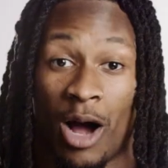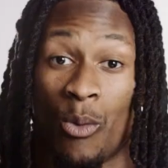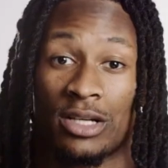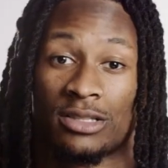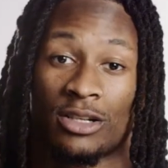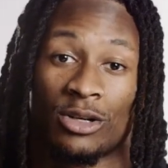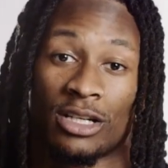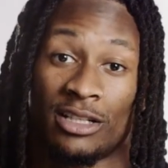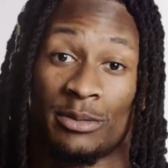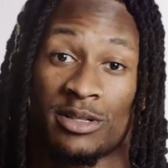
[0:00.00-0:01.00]
I wanted to go to
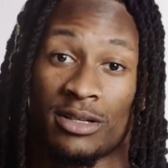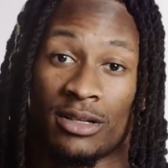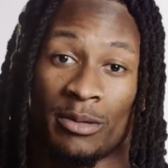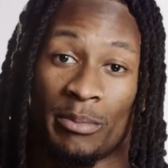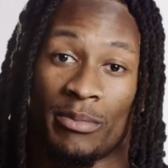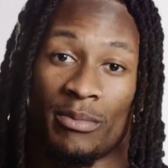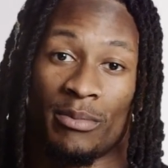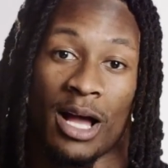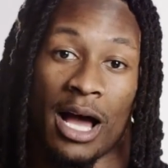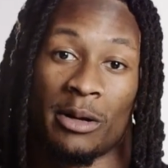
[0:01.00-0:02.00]
Clemson
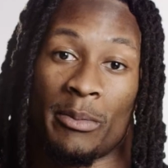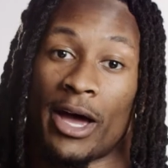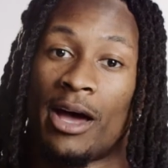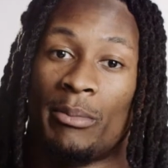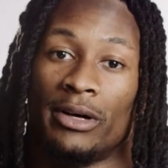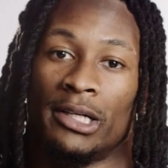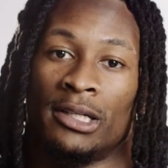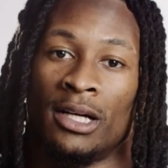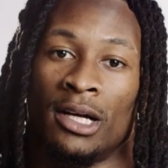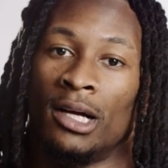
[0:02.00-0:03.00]
kind of bad, but
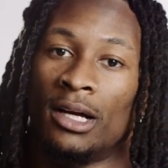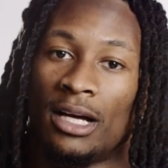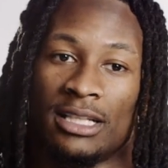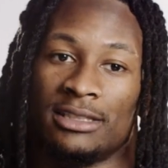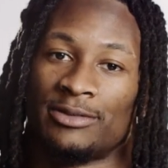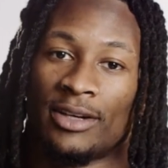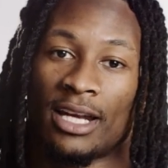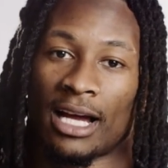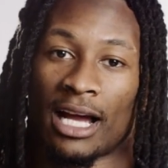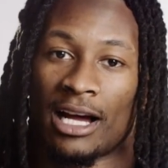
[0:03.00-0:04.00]
I just felt
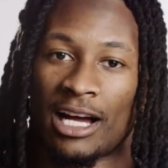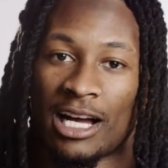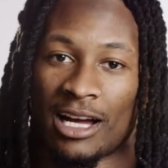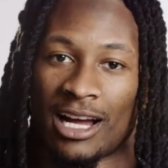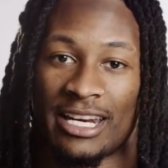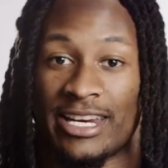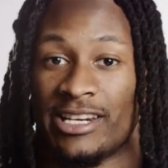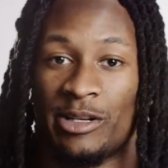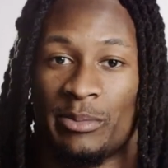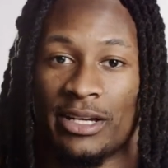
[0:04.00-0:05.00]
like I
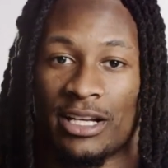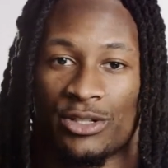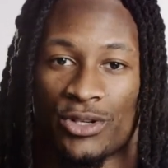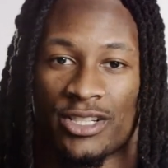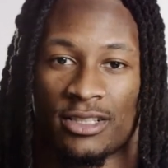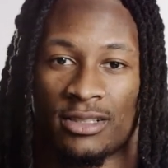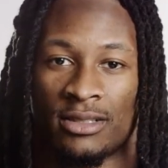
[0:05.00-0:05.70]
needed to be at Georgia.